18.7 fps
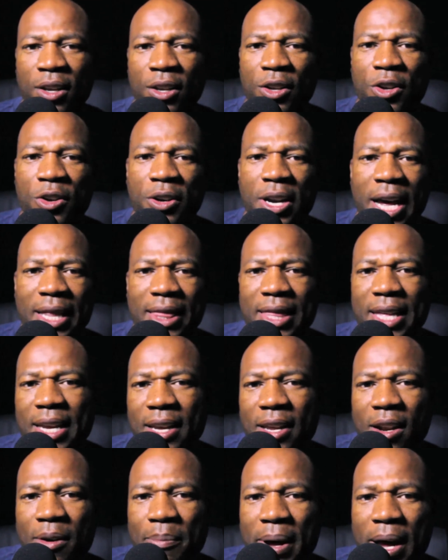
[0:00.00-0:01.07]
you're not
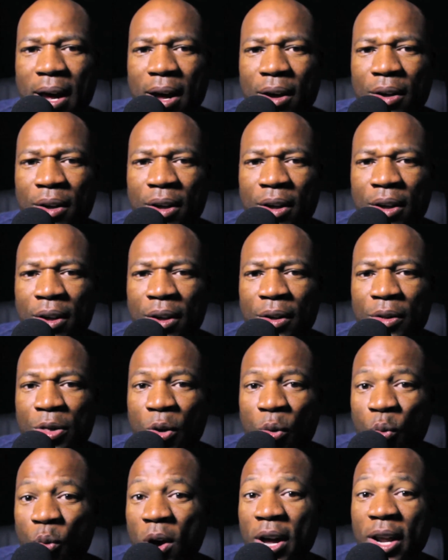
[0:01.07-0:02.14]
thinking about
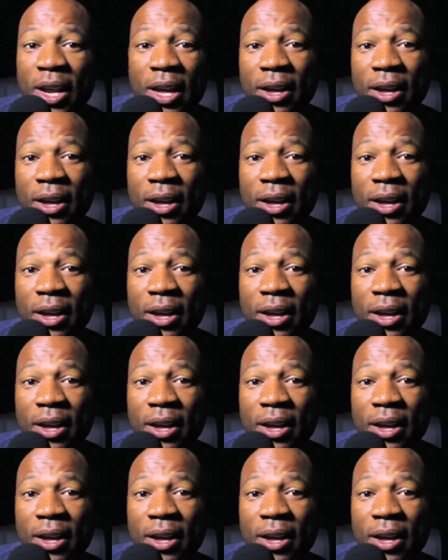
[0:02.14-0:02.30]
the what